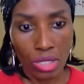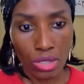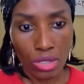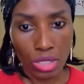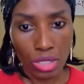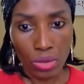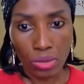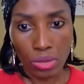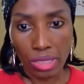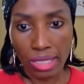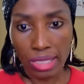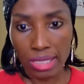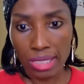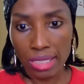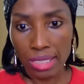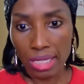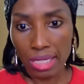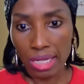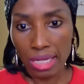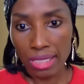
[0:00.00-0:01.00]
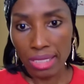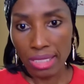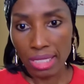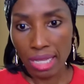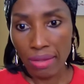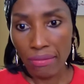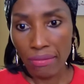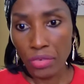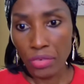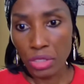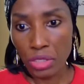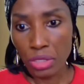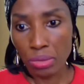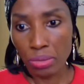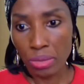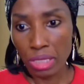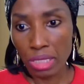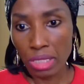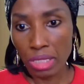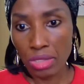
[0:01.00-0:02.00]
So let's start first
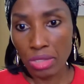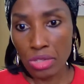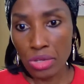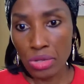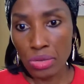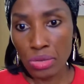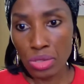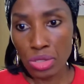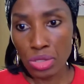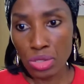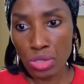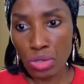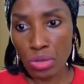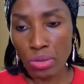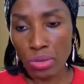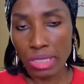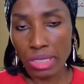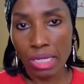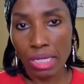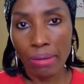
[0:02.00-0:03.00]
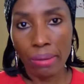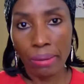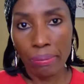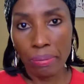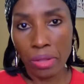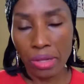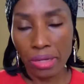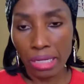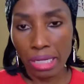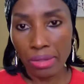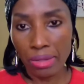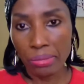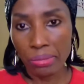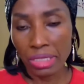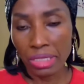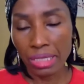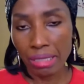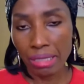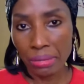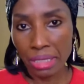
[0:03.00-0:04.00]
with news stories, and I'll
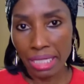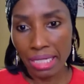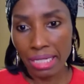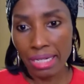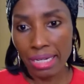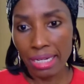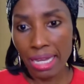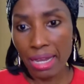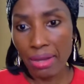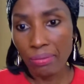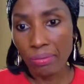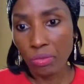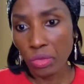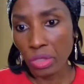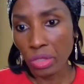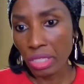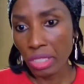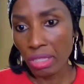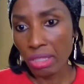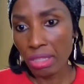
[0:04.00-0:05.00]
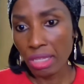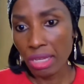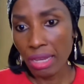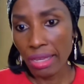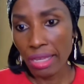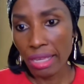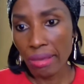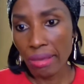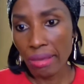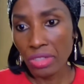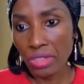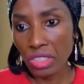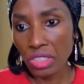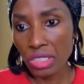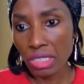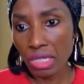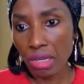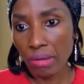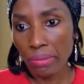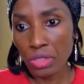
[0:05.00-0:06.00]
be coming in and out with
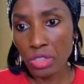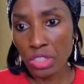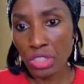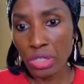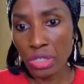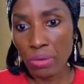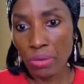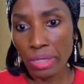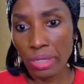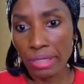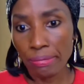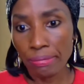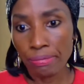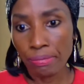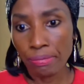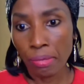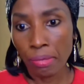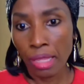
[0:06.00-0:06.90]
images I'll be showing.